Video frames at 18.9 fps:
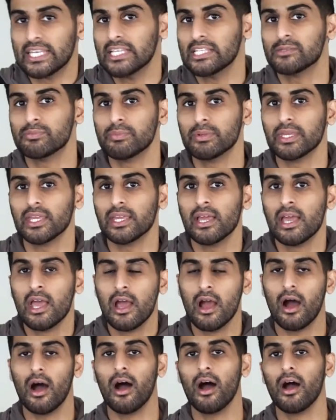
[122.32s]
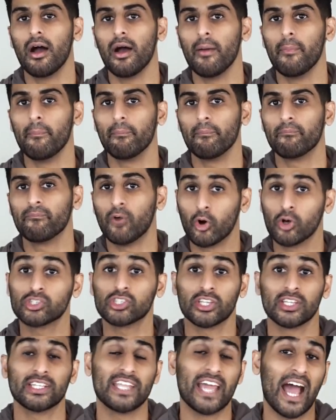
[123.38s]
keeps me uh, focused
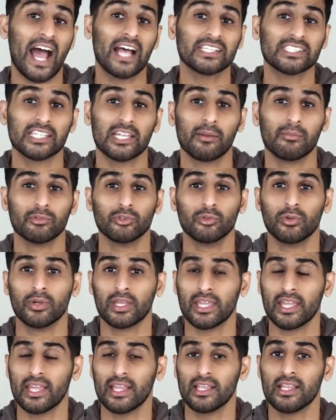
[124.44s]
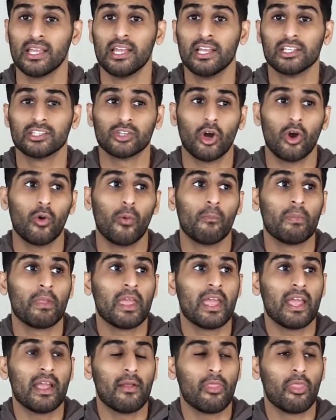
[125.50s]
on the task that I'm doing it. So
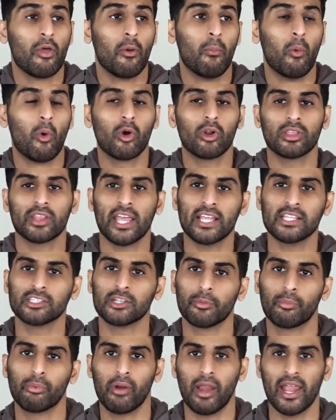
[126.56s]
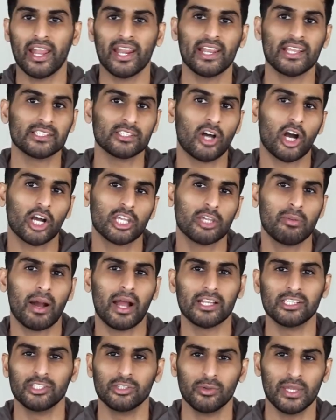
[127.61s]
the more things your brain is
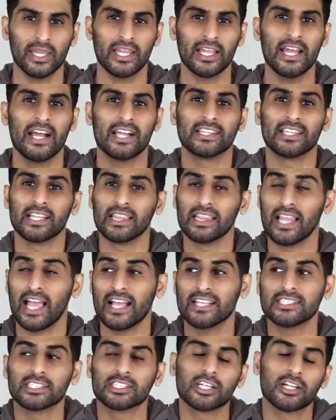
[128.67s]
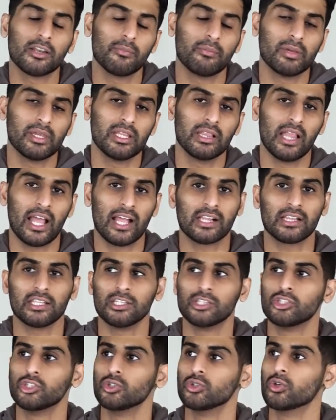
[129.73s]
occupied doing, the less it's gonna be
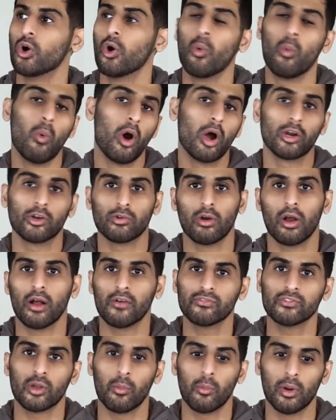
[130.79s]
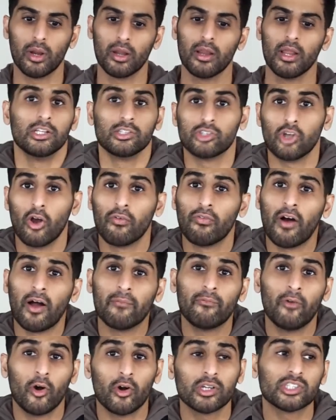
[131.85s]
likely to go wander off somewhere. So if
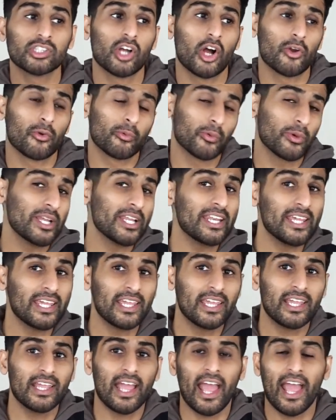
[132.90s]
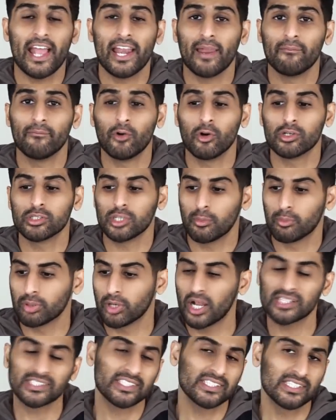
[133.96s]
I'm focused on reading and I'm focused on
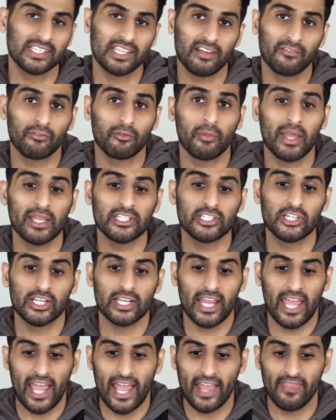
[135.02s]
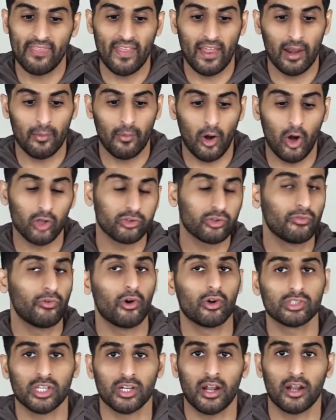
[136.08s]
processing the information and then I'm also
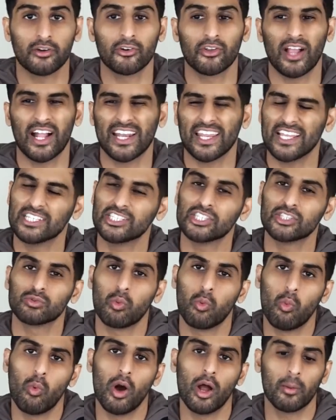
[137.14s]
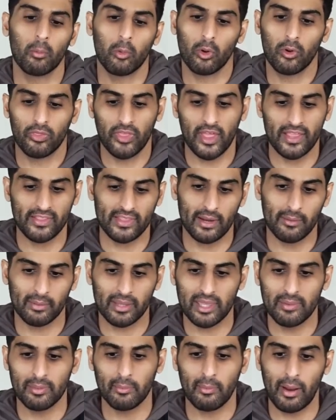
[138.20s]
focused on underlining, it's just one more thing that I'm
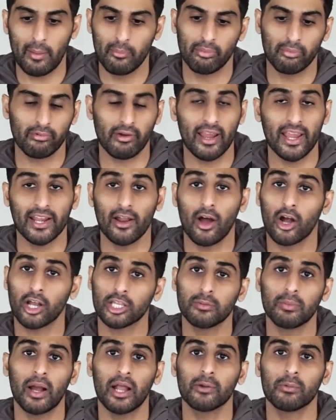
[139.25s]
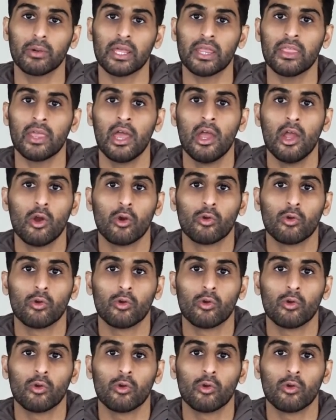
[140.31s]
keeping my brain occupied with